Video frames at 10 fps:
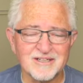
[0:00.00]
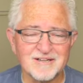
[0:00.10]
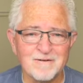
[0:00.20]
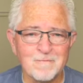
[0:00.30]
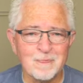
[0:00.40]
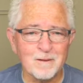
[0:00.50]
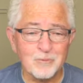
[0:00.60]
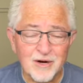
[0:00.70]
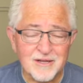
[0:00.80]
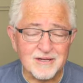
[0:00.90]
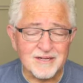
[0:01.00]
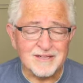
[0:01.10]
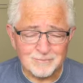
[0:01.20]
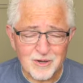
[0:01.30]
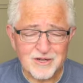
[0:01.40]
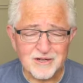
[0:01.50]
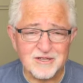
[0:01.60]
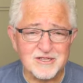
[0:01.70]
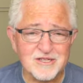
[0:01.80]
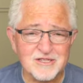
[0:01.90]
And pray pray that
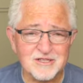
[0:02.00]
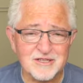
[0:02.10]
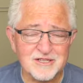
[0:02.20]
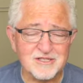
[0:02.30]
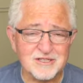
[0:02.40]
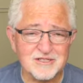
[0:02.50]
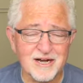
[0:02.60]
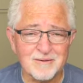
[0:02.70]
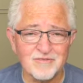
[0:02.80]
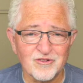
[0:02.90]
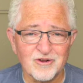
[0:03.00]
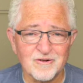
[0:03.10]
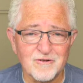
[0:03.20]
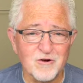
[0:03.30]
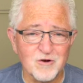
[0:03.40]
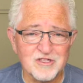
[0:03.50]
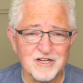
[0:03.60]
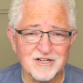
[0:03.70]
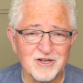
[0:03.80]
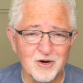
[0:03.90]
this is this the time for you as an
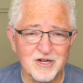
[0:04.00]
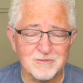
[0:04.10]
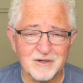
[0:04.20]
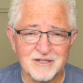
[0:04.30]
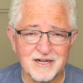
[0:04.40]
encouragement.